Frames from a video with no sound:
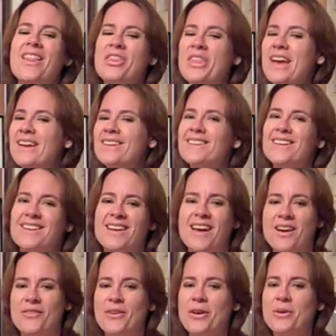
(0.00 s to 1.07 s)
Thanks, and
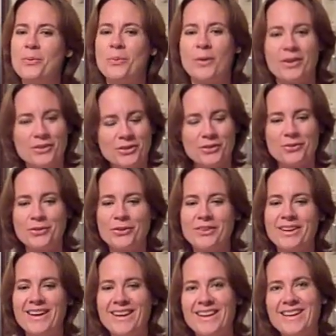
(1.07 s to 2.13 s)
have a wonderful
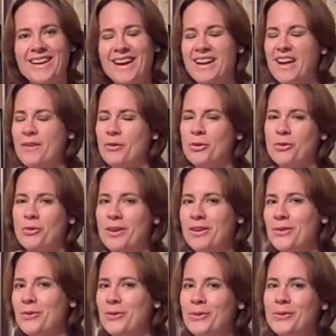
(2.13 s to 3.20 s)
day, and have a
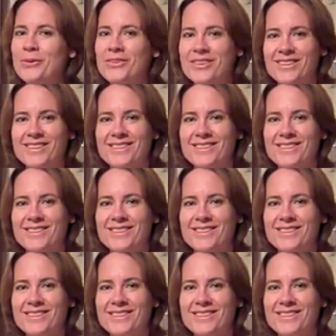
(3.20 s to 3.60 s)
great cruise.